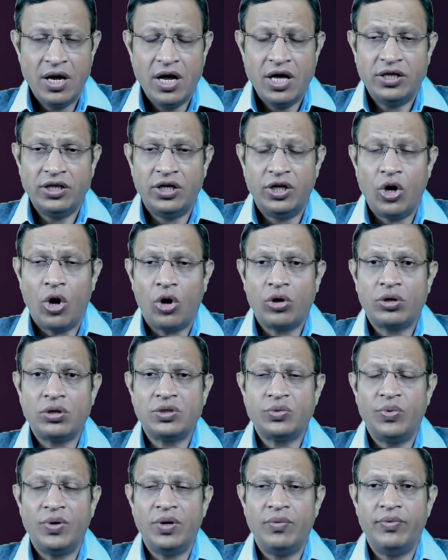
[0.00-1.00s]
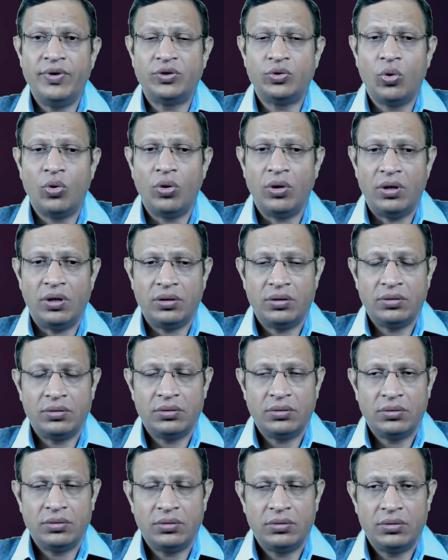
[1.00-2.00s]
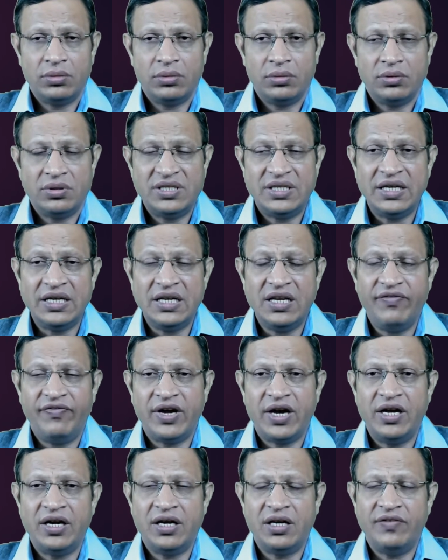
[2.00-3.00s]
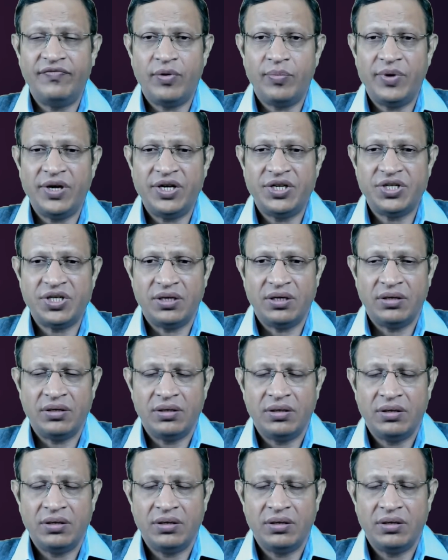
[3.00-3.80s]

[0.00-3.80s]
the doctors will withhold significant information